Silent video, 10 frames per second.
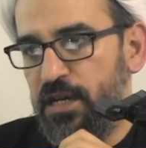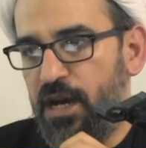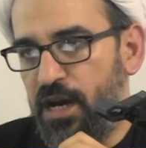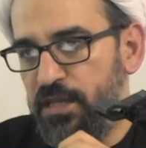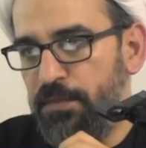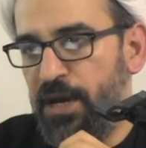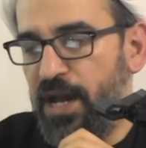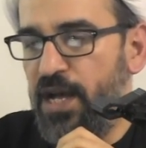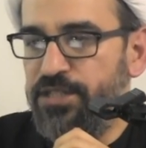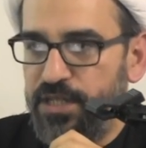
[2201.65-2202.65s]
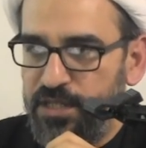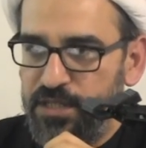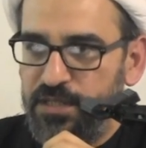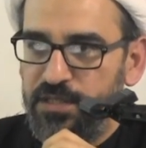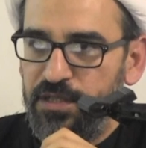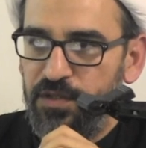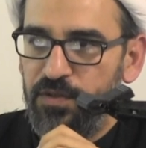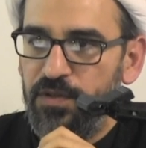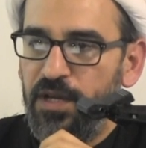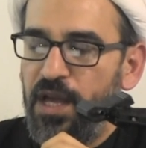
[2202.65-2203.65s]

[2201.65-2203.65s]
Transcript: are the maraje, you know,